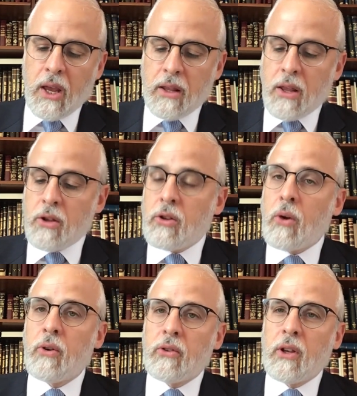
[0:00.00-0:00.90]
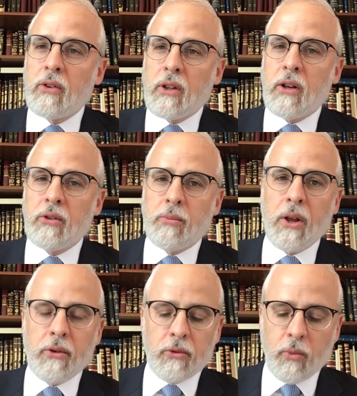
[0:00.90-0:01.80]
And then the Torah says that his
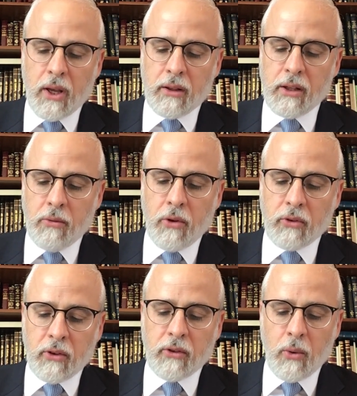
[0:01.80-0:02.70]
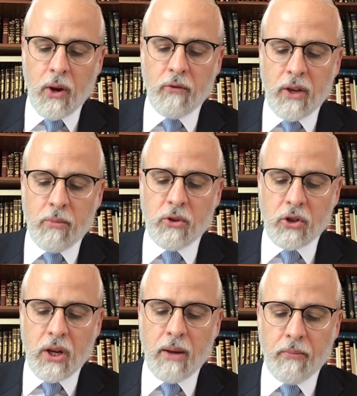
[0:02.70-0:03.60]
brothers went liros etzon aviyim
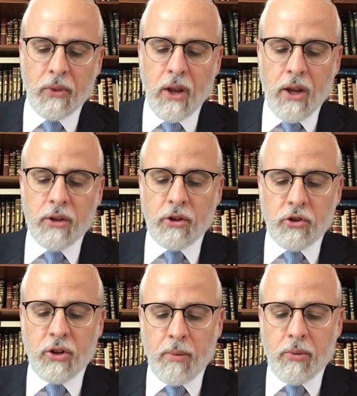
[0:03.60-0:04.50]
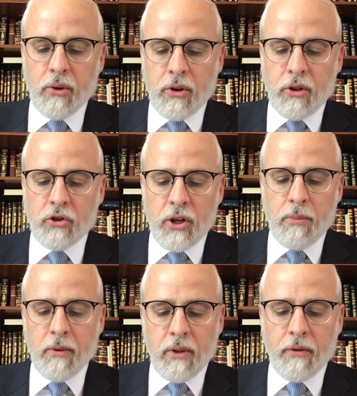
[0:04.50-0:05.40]
b'Shechem, to shepherd the
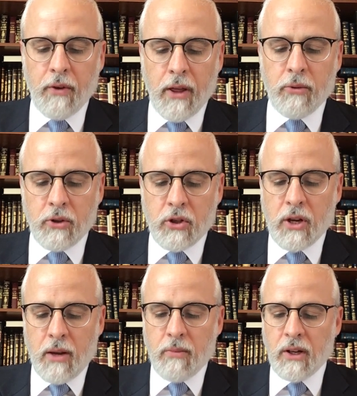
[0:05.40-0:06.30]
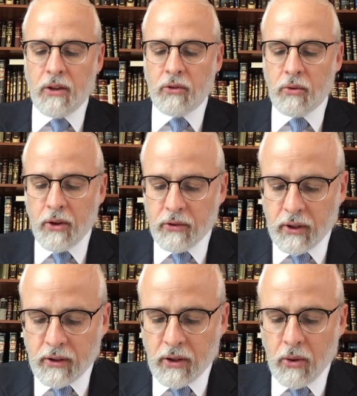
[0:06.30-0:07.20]
sheep of their father in Shechem. And Yisrael
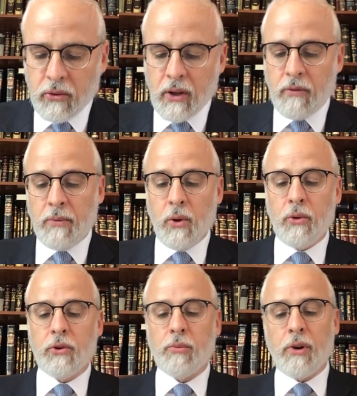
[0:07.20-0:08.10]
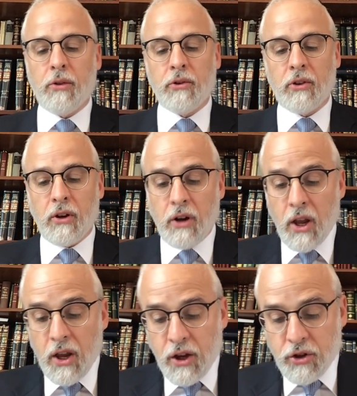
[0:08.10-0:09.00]
said to Yosef, behold, your brothers are
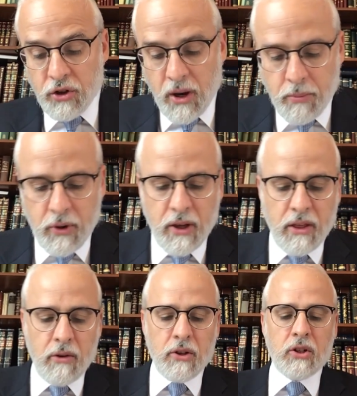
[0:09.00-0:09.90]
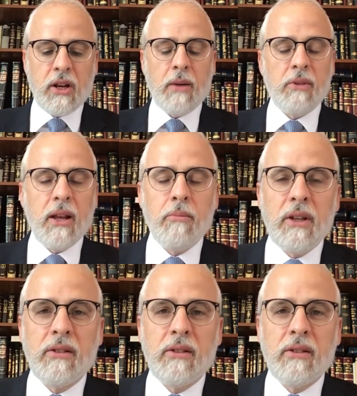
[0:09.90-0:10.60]
shepherding there in Shechem. Let me